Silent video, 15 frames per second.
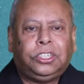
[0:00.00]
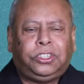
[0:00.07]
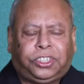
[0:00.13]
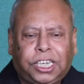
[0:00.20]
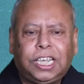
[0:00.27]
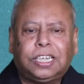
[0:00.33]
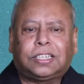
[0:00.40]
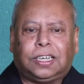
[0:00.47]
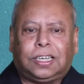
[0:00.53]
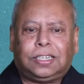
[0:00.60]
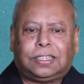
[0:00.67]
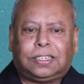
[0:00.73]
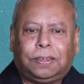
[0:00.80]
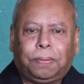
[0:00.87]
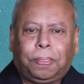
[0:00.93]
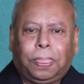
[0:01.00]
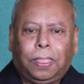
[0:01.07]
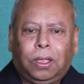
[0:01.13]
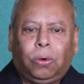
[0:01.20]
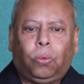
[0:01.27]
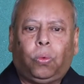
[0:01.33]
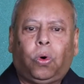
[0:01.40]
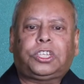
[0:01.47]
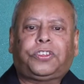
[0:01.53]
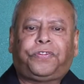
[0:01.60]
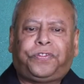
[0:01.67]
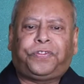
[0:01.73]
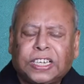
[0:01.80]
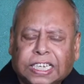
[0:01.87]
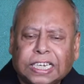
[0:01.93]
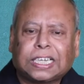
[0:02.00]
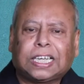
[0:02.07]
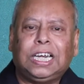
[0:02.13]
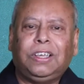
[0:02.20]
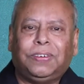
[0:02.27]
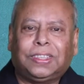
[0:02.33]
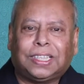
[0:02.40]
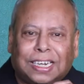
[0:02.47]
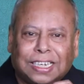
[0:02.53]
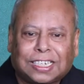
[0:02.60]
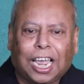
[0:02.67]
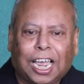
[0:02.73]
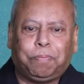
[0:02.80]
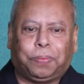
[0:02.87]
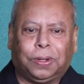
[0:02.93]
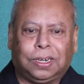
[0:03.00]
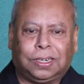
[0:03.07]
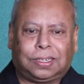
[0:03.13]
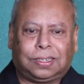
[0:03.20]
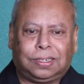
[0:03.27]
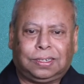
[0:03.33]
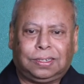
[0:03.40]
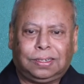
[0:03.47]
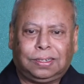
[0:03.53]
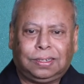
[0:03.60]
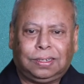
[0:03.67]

Jesus was physically with the disciples,